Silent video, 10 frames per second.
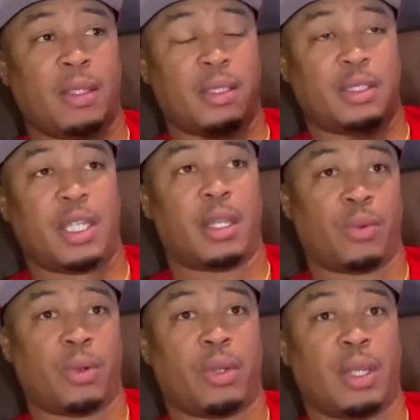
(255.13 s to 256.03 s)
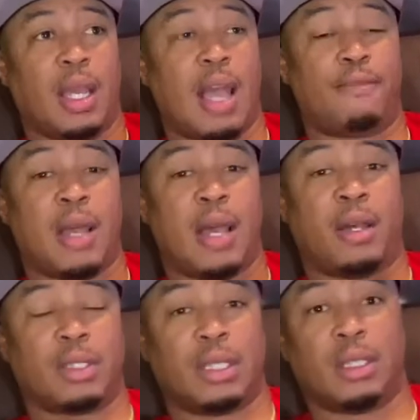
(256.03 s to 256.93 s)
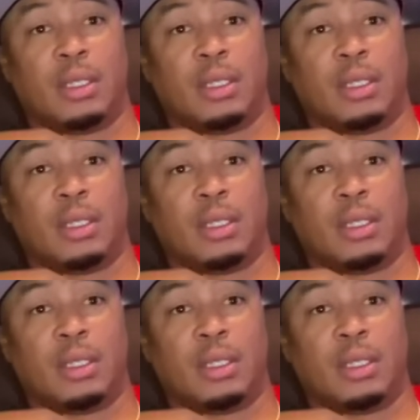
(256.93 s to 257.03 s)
In January, I filed the